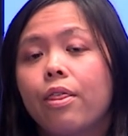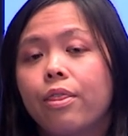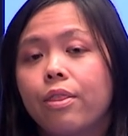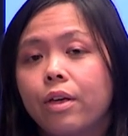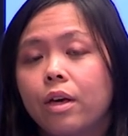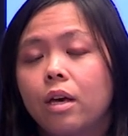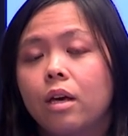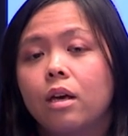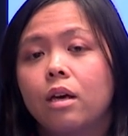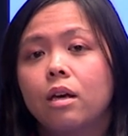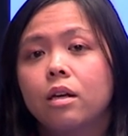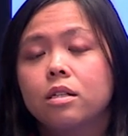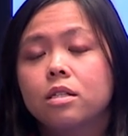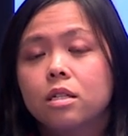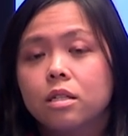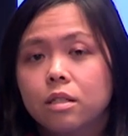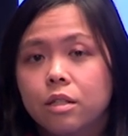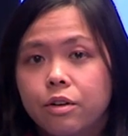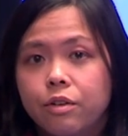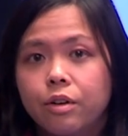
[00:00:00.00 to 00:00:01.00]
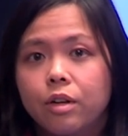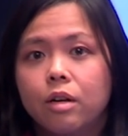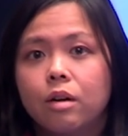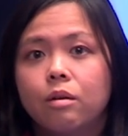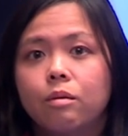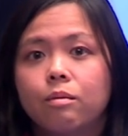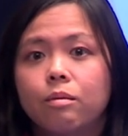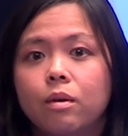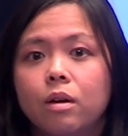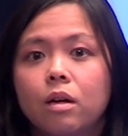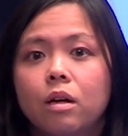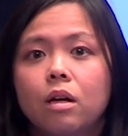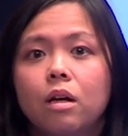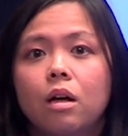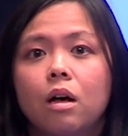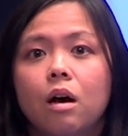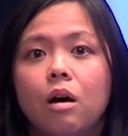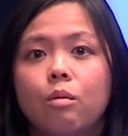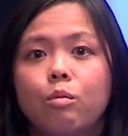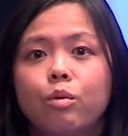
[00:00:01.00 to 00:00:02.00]
the delirium,
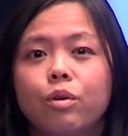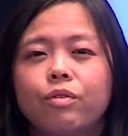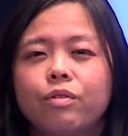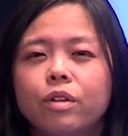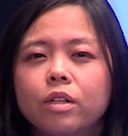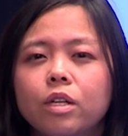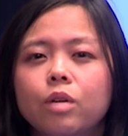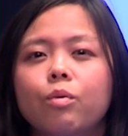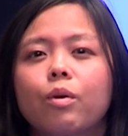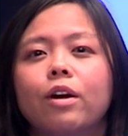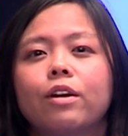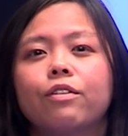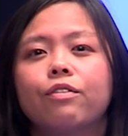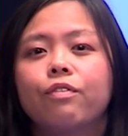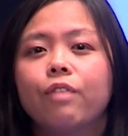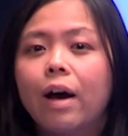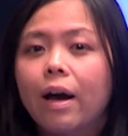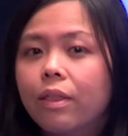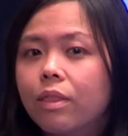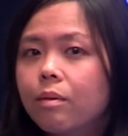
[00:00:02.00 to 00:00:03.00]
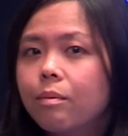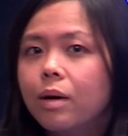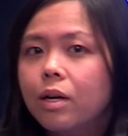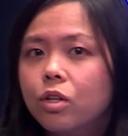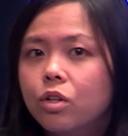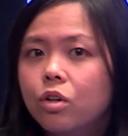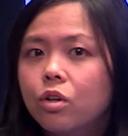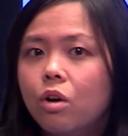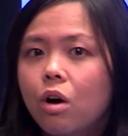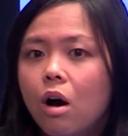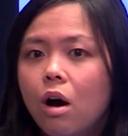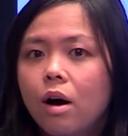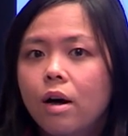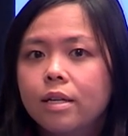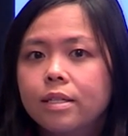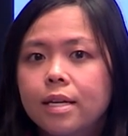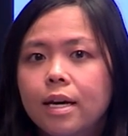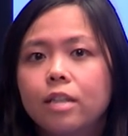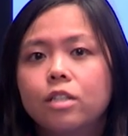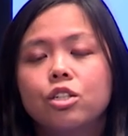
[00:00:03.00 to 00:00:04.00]
um, we really want to find the medical
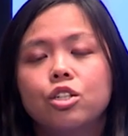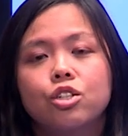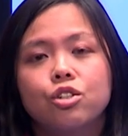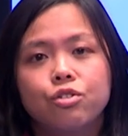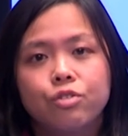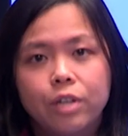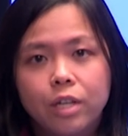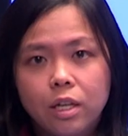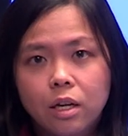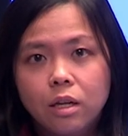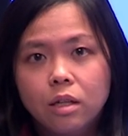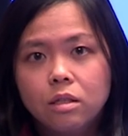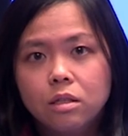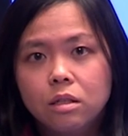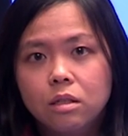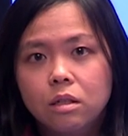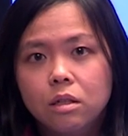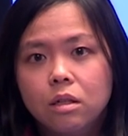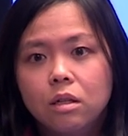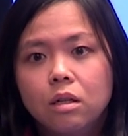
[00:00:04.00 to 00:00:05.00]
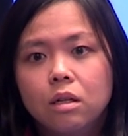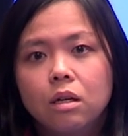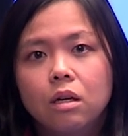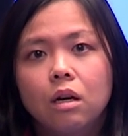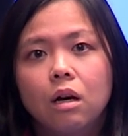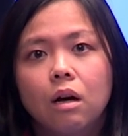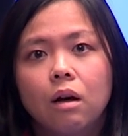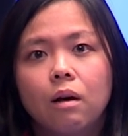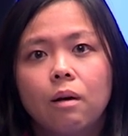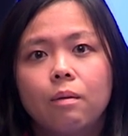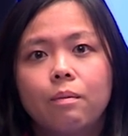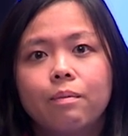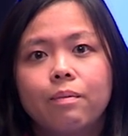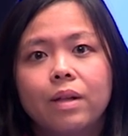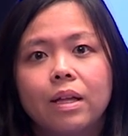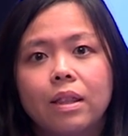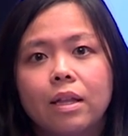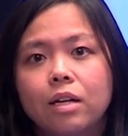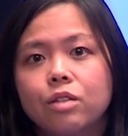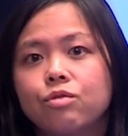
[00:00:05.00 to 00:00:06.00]
cause and to treat it. Um,
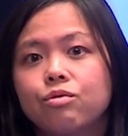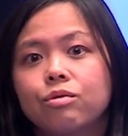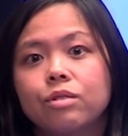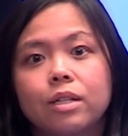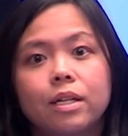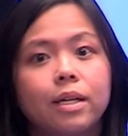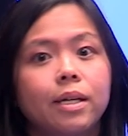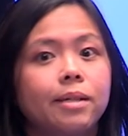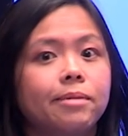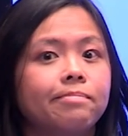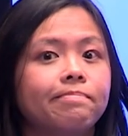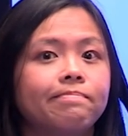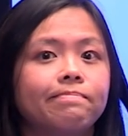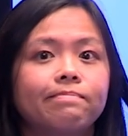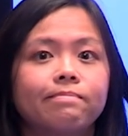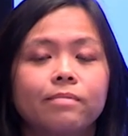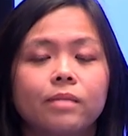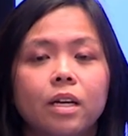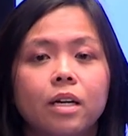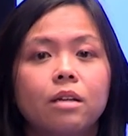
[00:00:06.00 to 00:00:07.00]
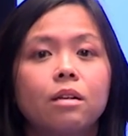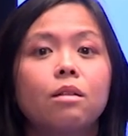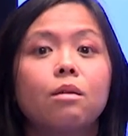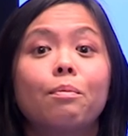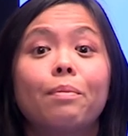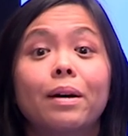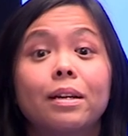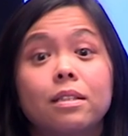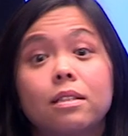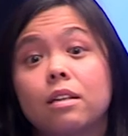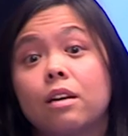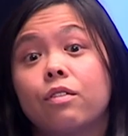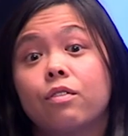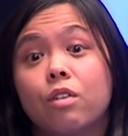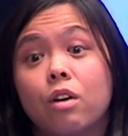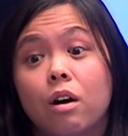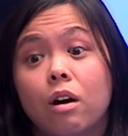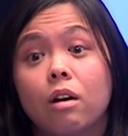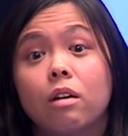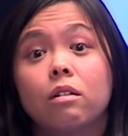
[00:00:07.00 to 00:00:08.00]
and that's really kind of the best
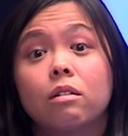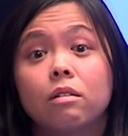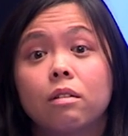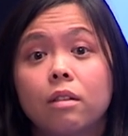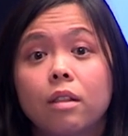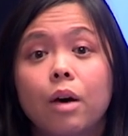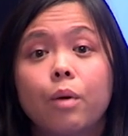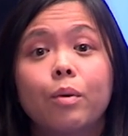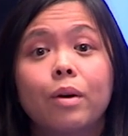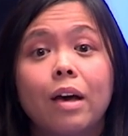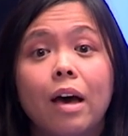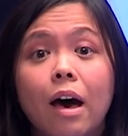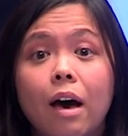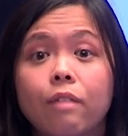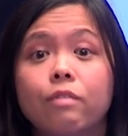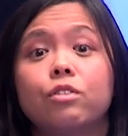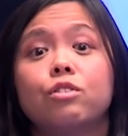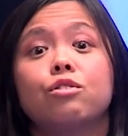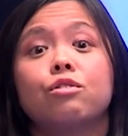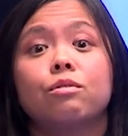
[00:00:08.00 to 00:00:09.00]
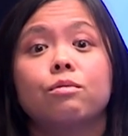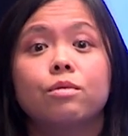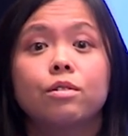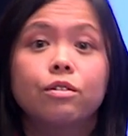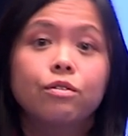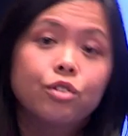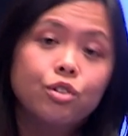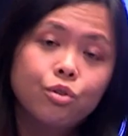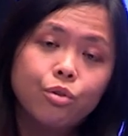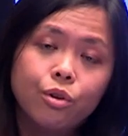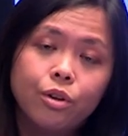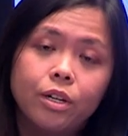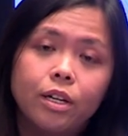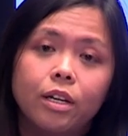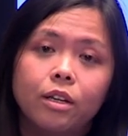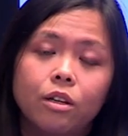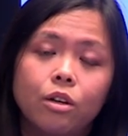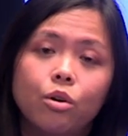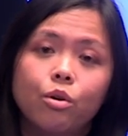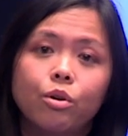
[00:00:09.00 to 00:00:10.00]
safeguard that we have in terms of
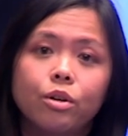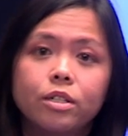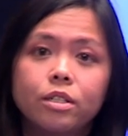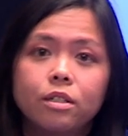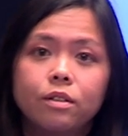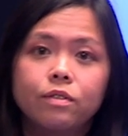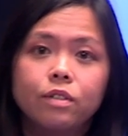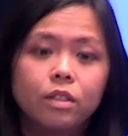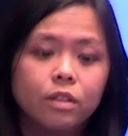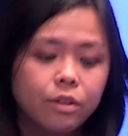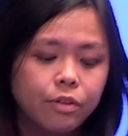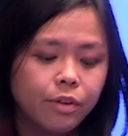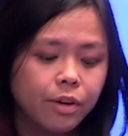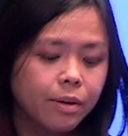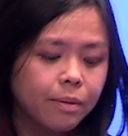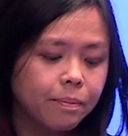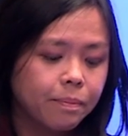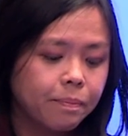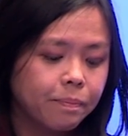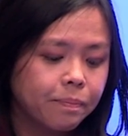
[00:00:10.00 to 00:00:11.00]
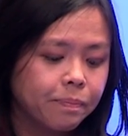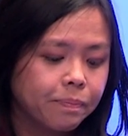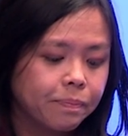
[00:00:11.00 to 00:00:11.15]
shortening the course of delirium.